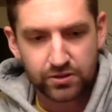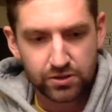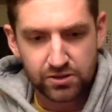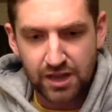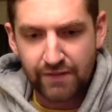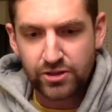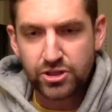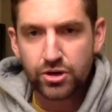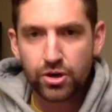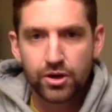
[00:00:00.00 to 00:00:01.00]
So Savage
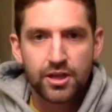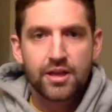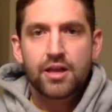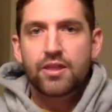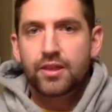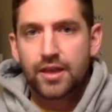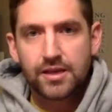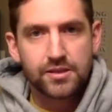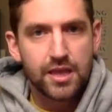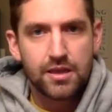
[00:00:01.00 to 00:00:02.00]
Gear,
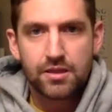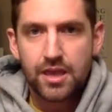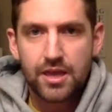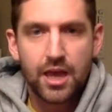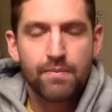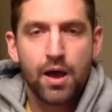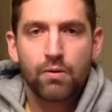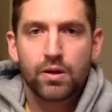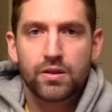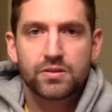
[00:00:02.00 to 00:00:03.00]
guys, they come out
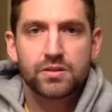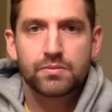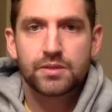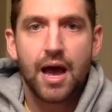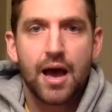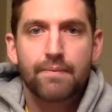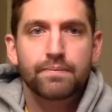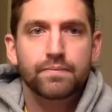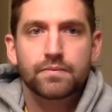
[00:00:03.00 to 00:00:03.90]
with some top